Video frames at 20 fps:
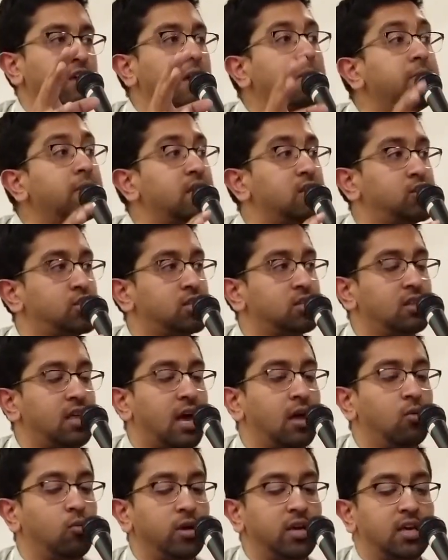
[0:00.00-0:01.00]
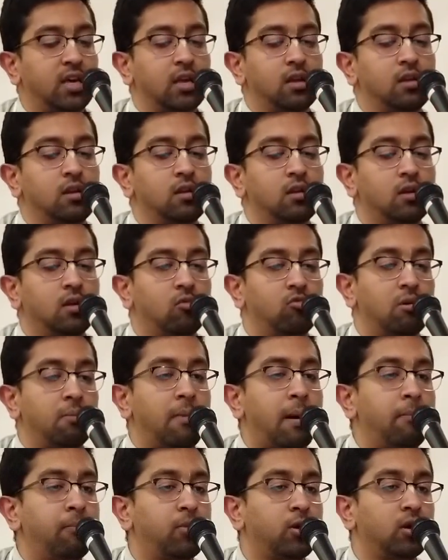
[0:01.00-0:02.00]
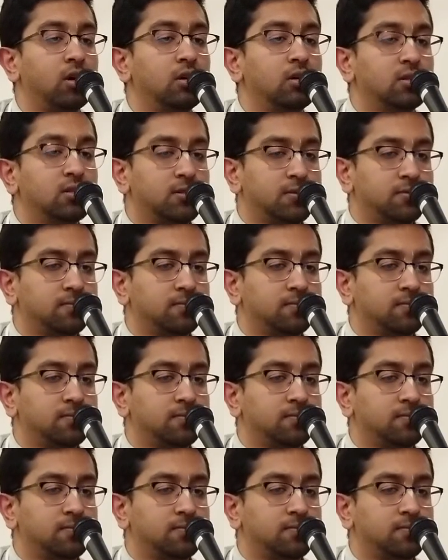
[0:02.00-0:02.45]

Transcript: image that we can remember.